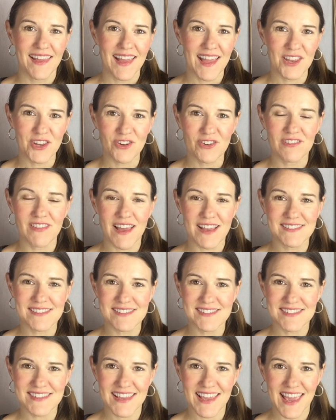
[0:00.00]
And your
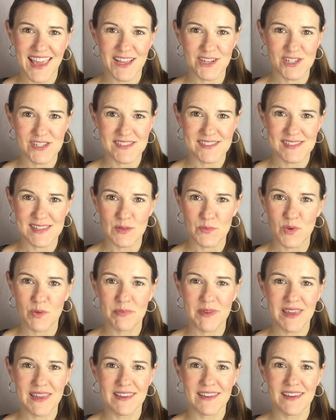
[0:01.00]
licensing agency will
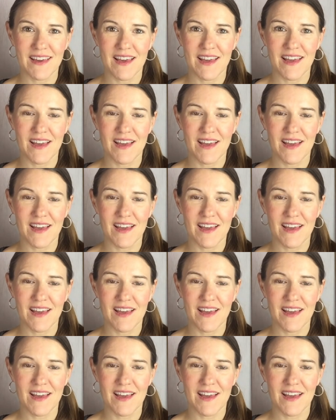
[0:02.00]
be